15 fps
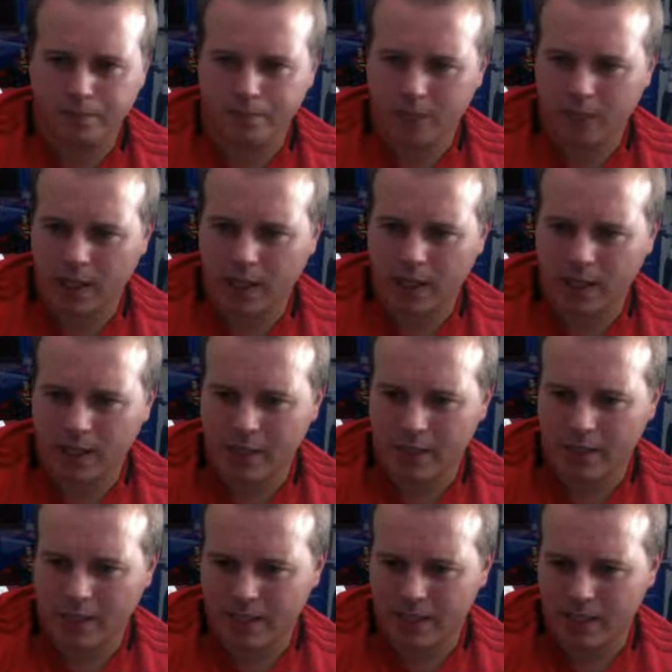unless
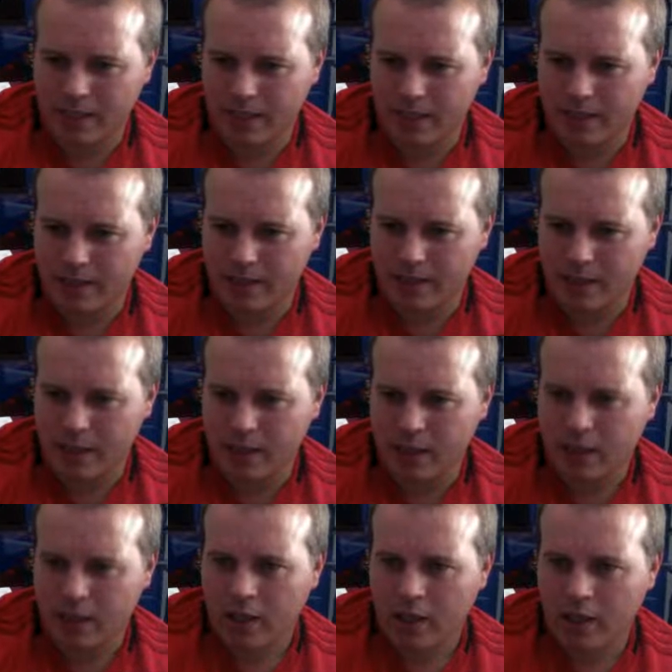anybody has anything else that they
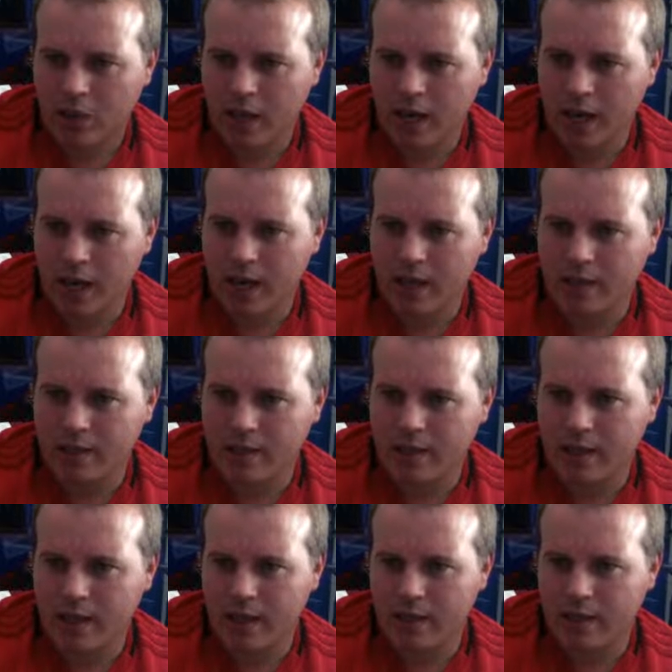want to add
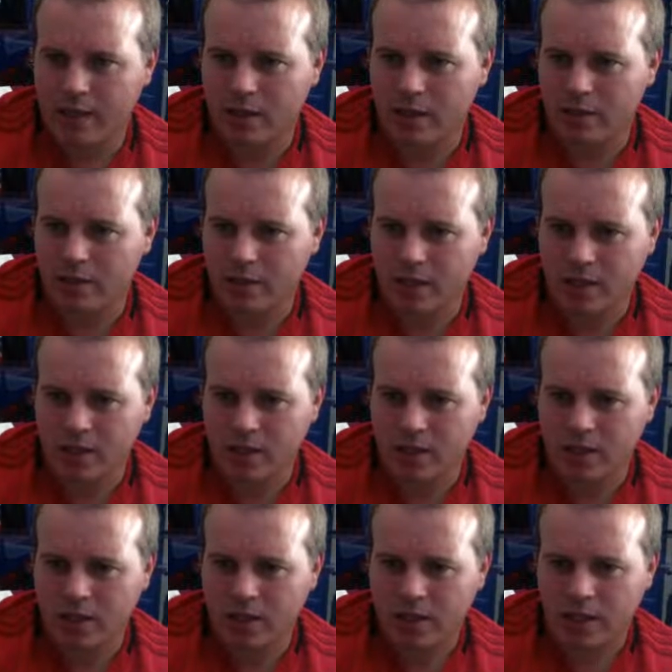to the conversation.